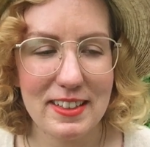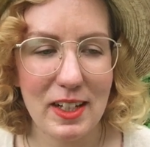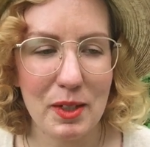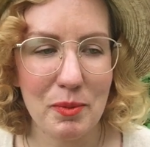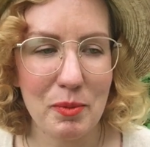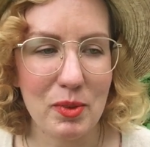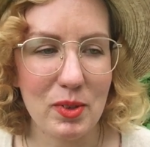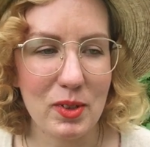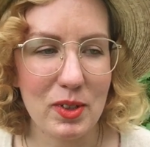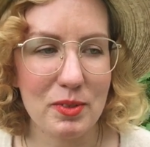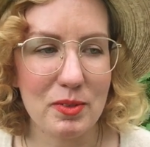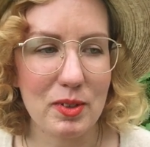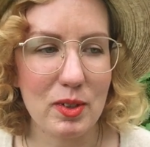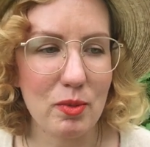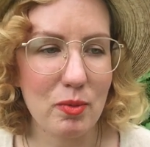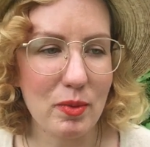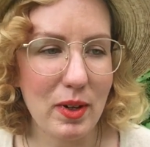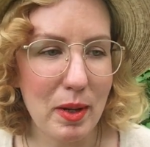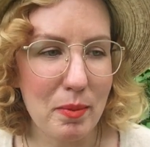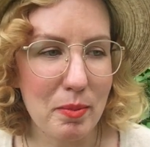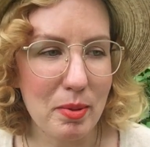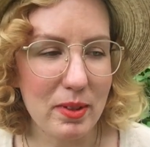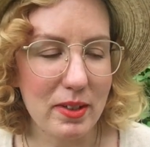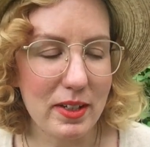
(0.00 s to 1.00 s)
I'm sort of a
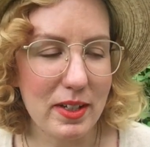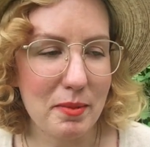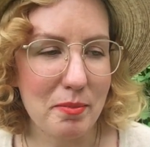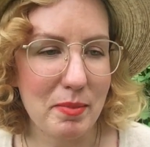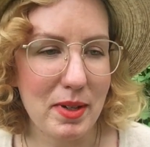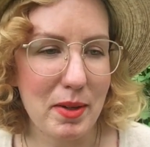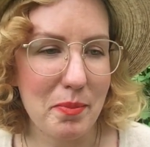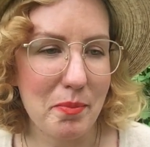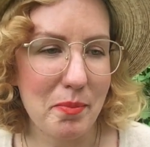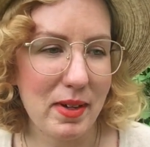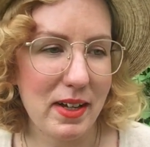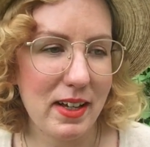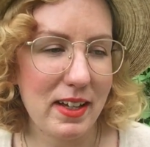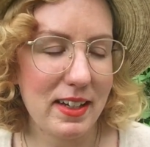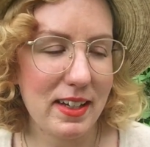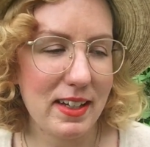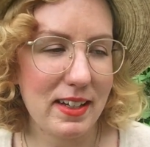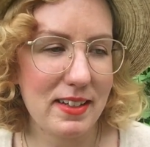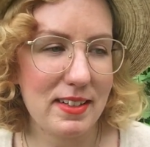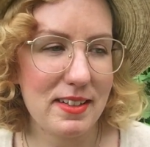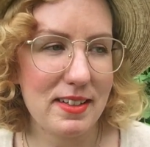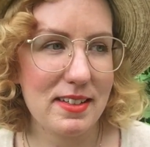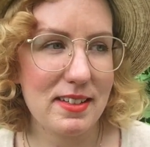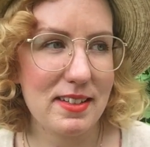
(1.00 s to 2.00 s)
rebel in my
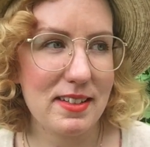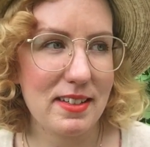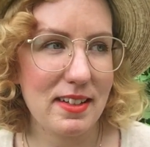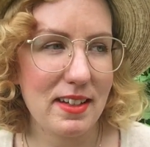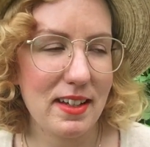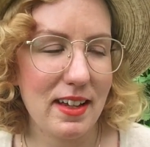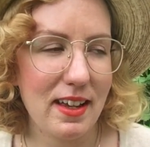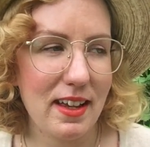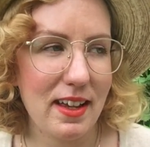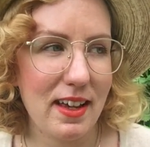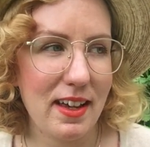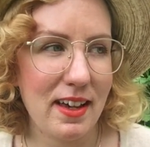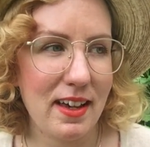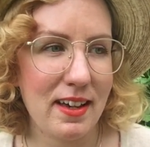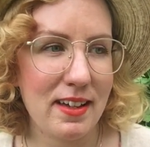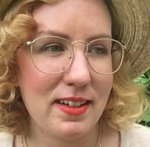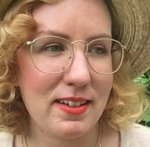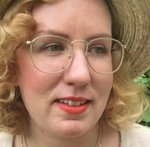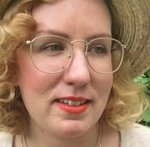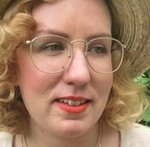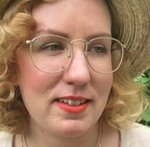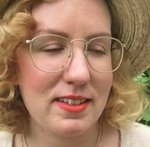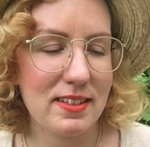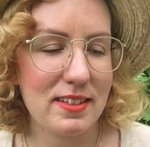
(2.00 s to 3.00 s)
mind,
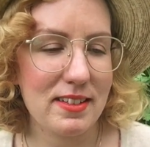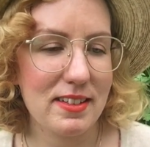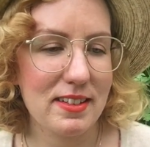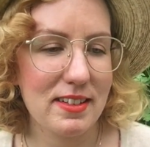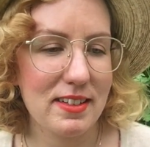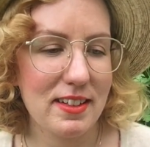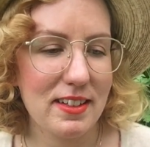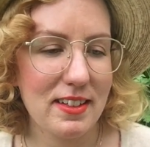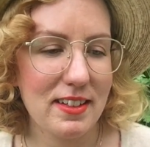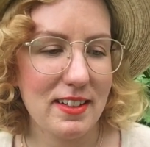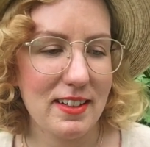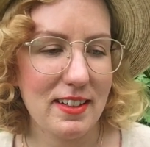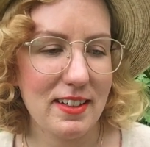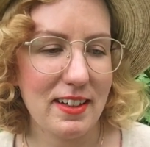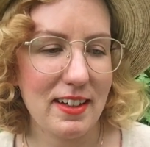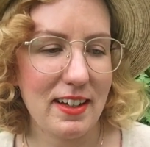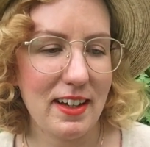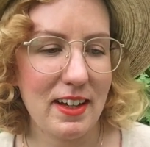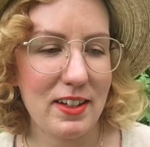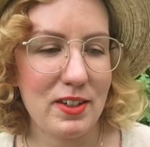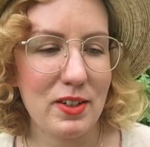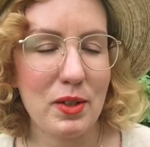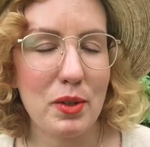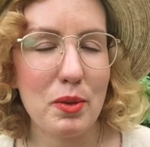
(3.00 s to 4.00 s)
and
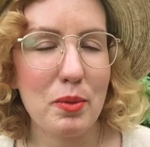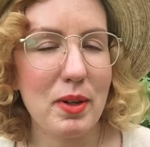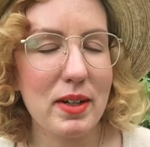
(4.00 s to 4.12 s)
I don't